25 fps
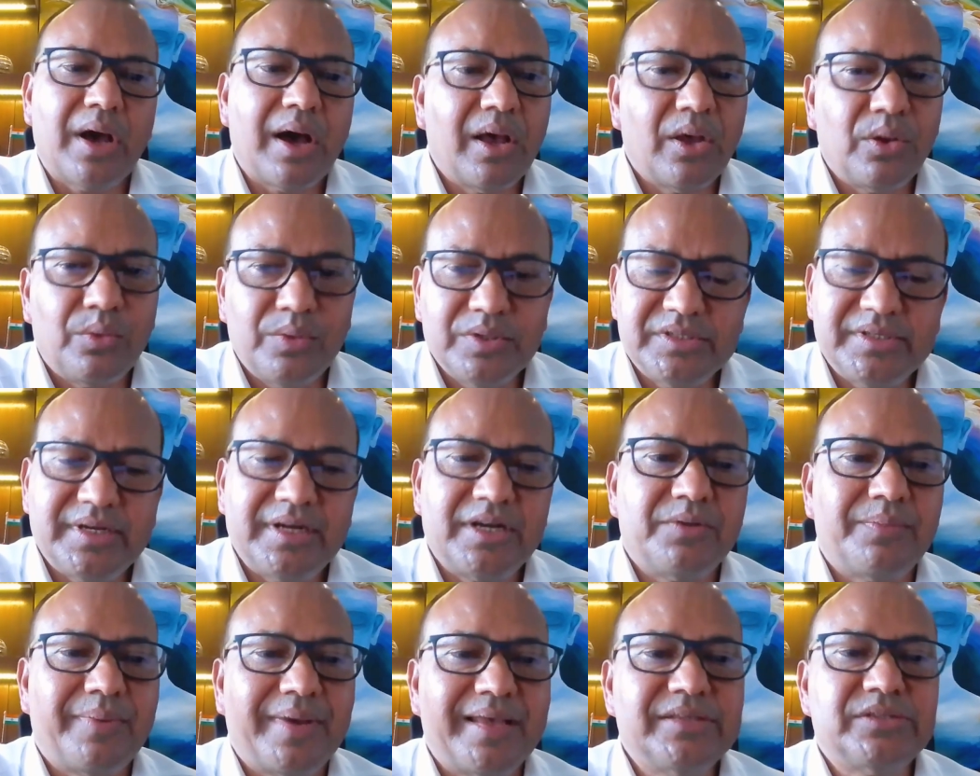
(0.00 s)
I always
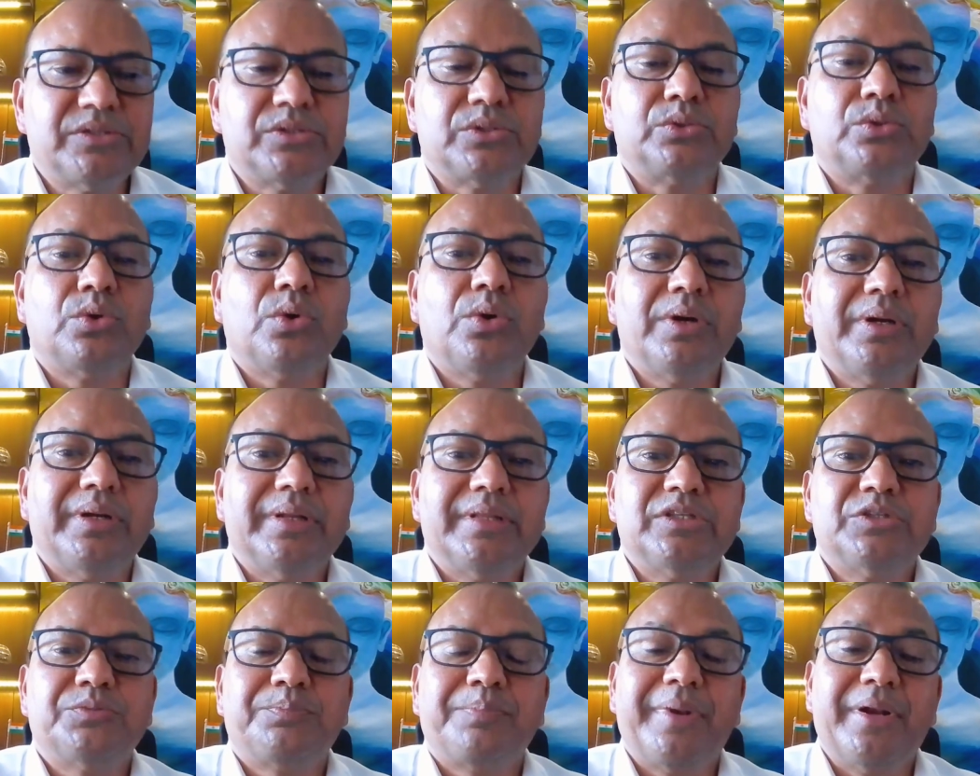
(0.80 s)
advise,
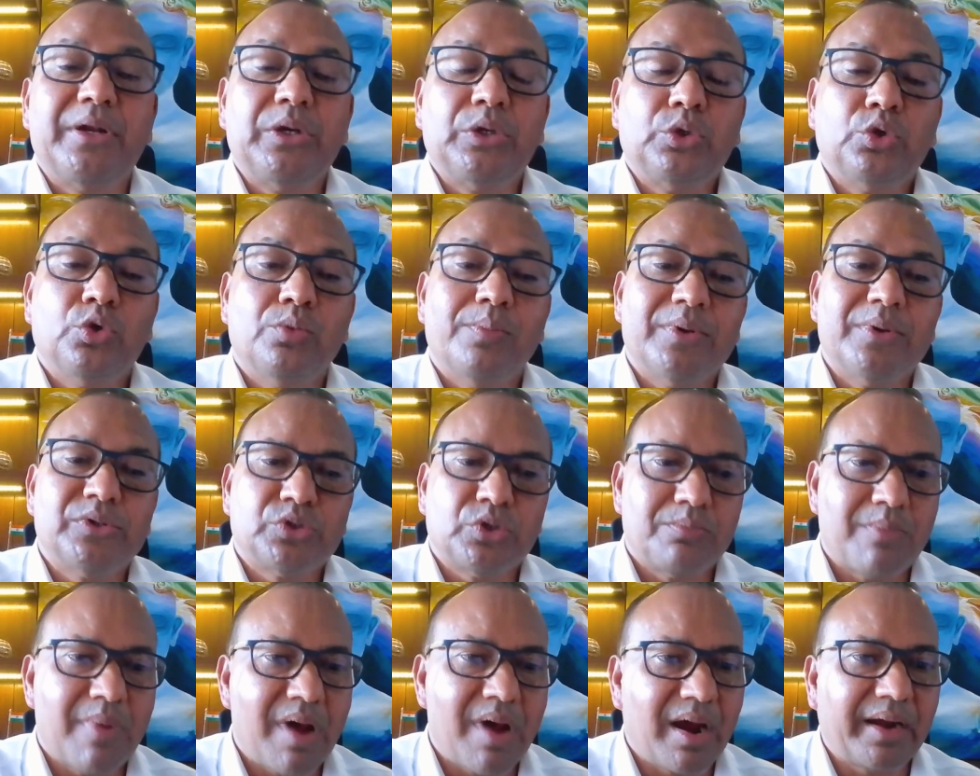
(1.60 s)
don't spend too
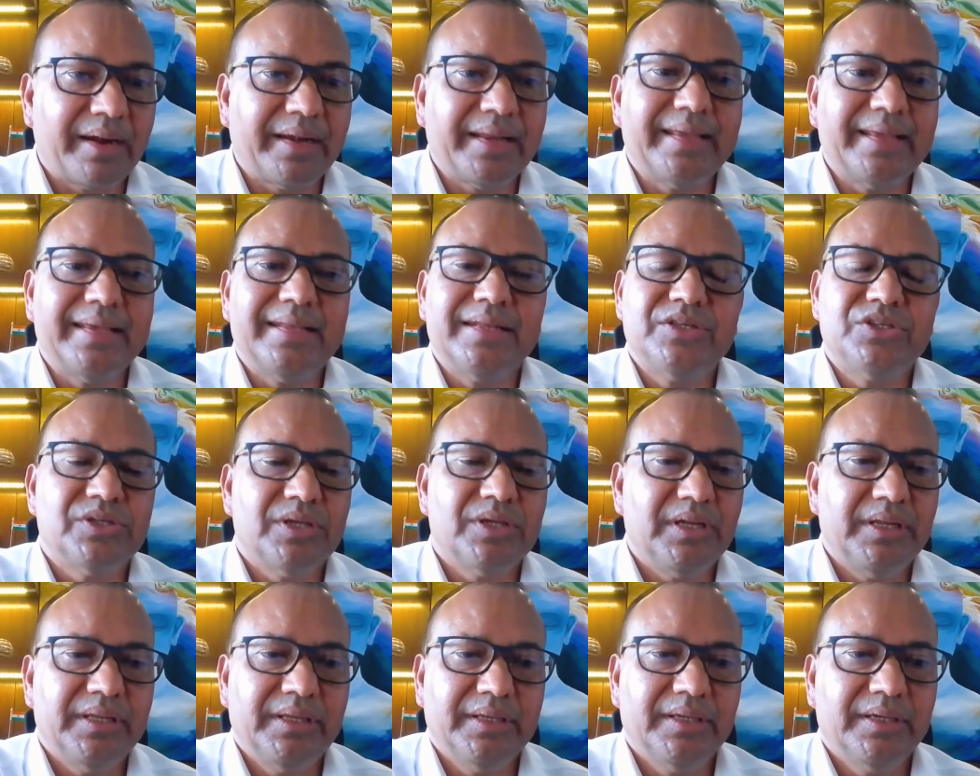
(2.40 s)
much on marketing
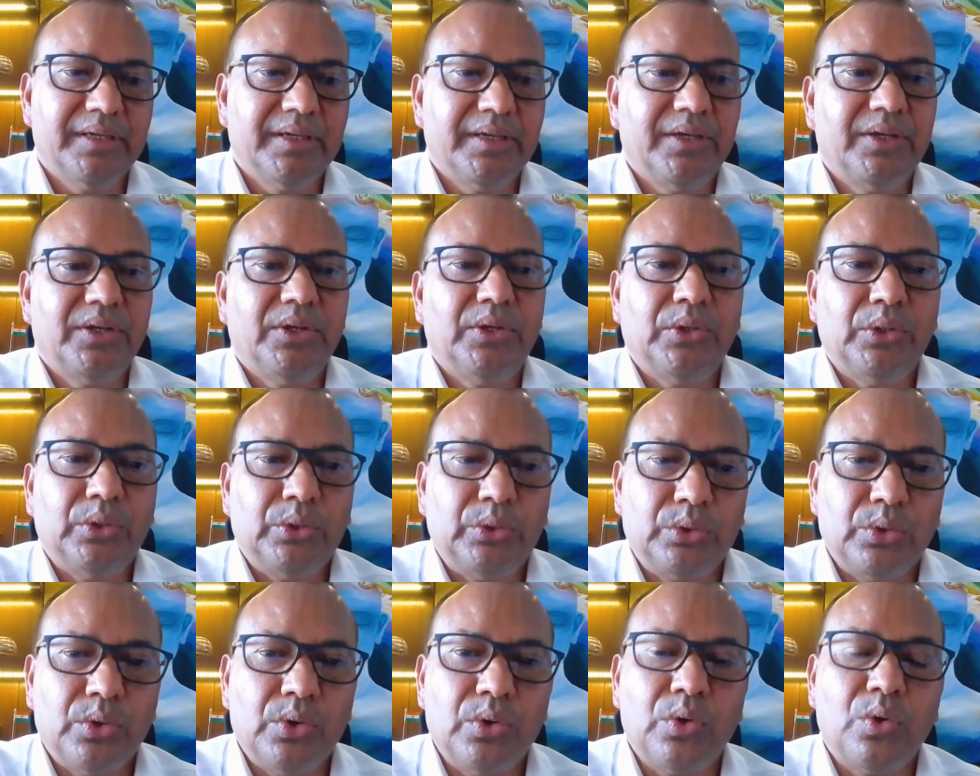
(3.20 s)
initially.
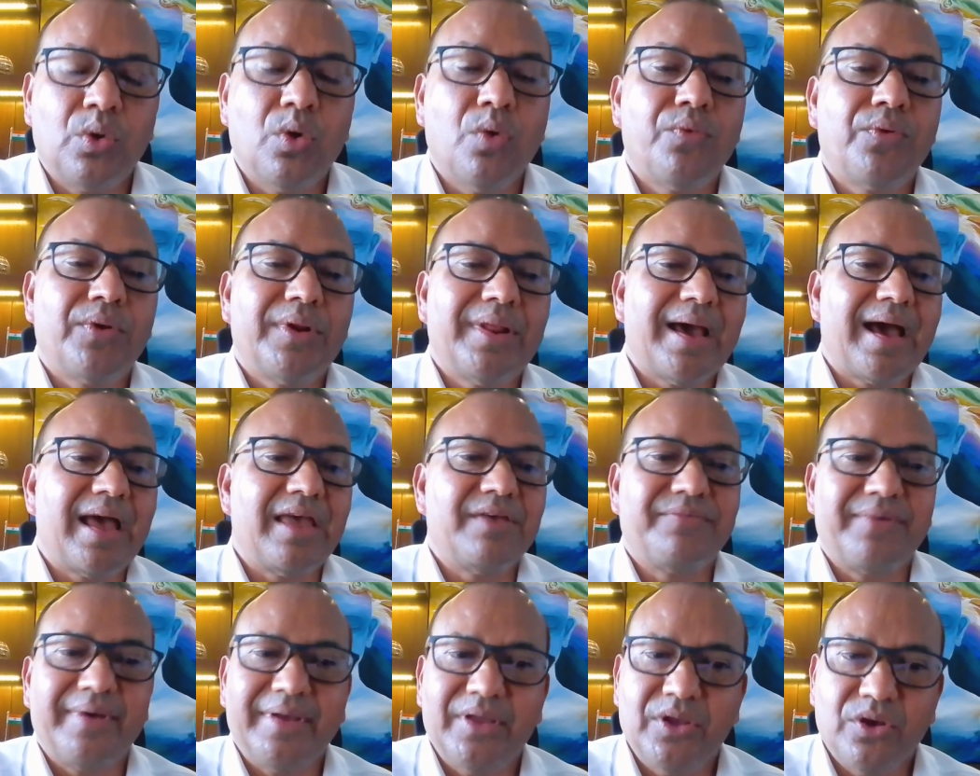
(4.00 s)
Don't go for a
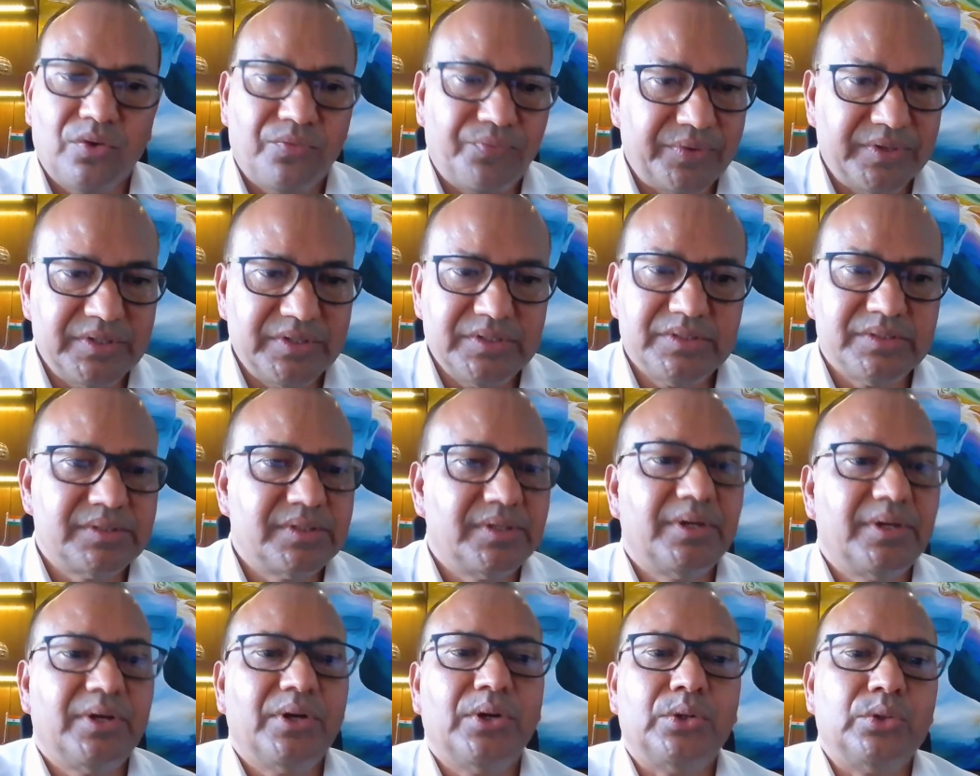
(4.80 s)
hi-fi
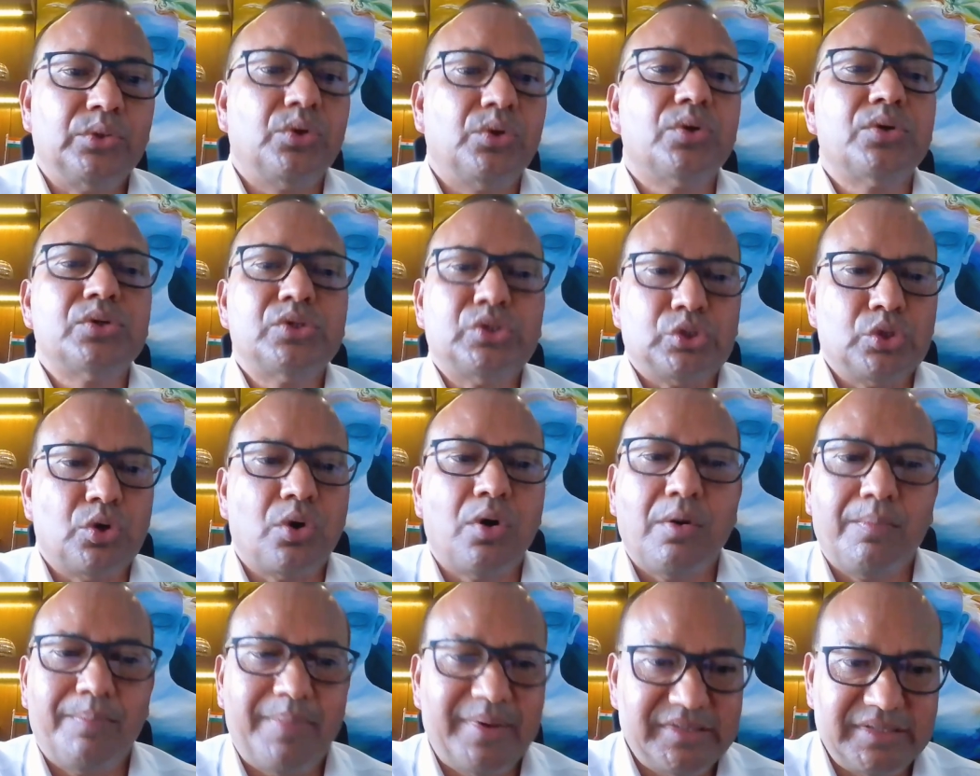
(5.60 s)
office. Don't
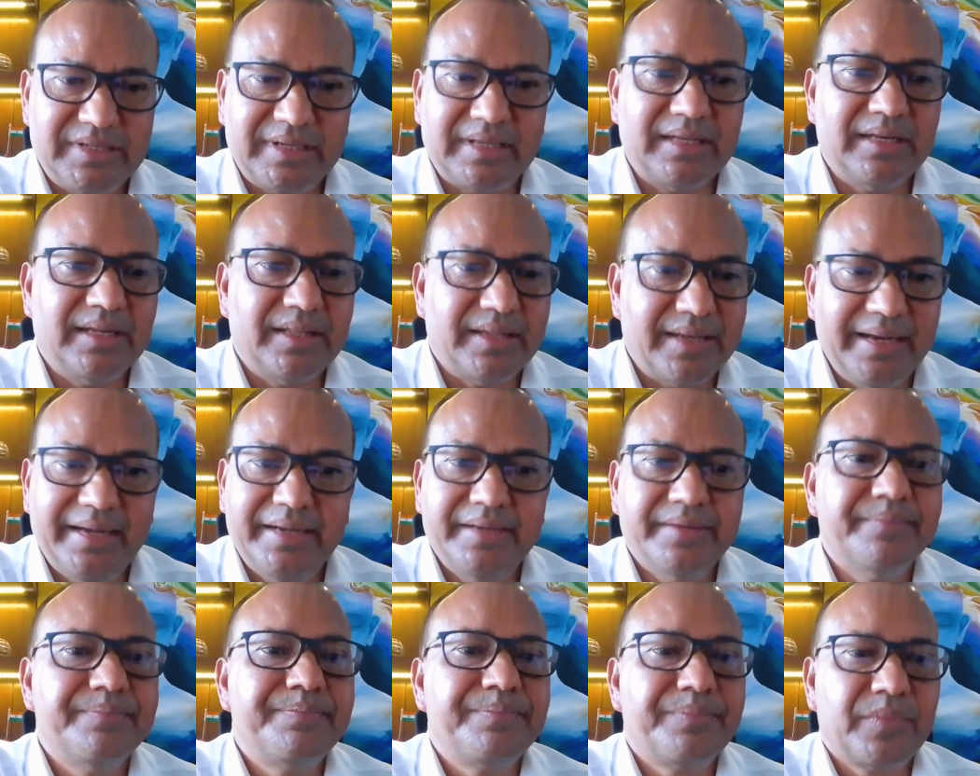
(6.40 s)
show off, basically,
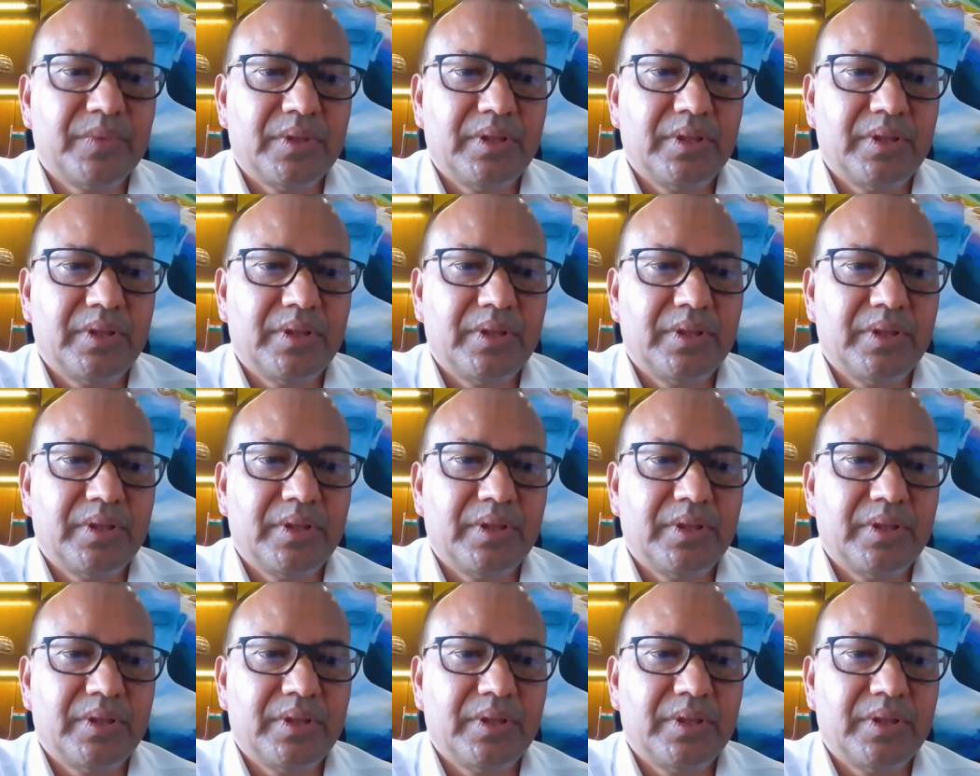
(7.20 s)
right?